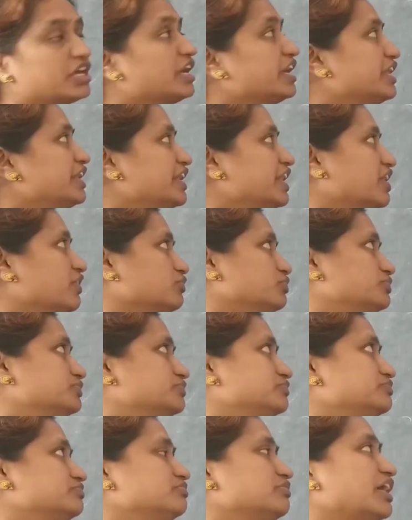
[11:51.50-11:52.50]

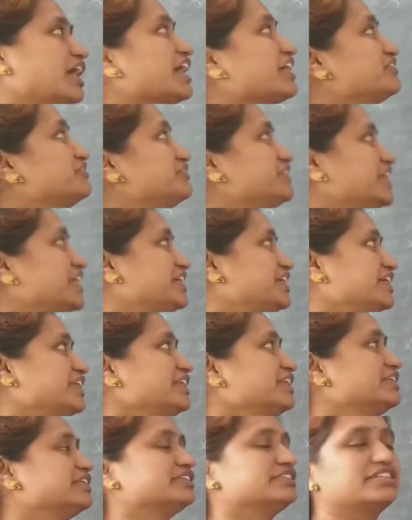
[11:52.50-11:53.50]
Now I have
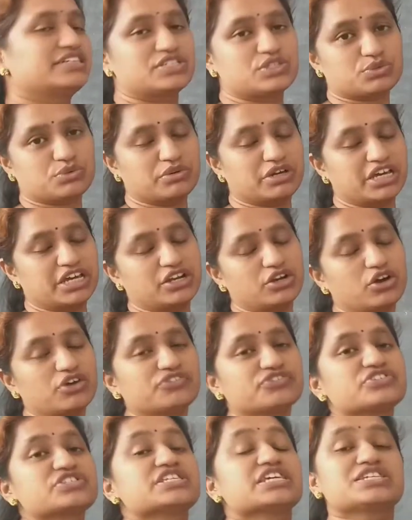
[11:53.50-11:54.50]
taken the square
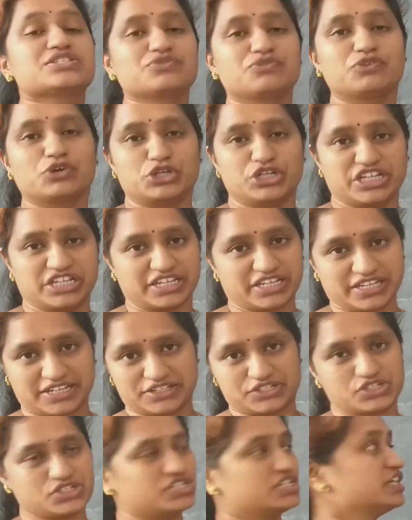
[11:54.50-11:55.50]
of
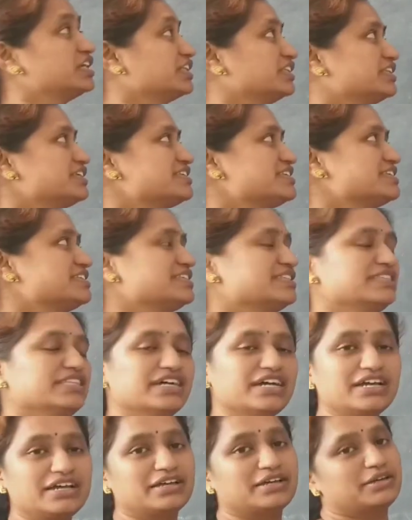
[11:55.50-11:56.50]
648. This is in
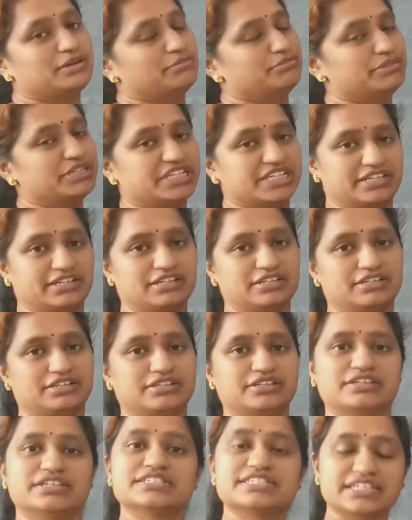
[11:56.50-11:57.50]
the middle.
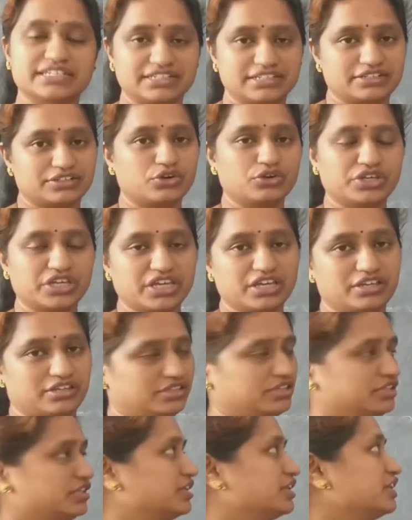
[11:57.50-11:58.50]
Is it okay?
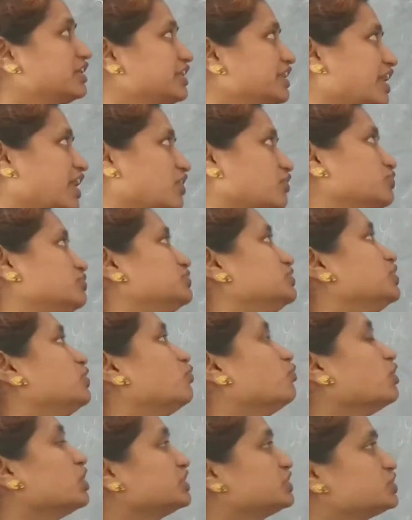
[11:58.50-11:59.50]
Now
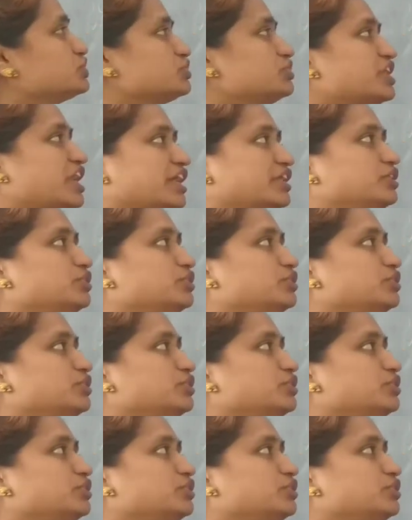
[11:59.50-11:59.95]
what should I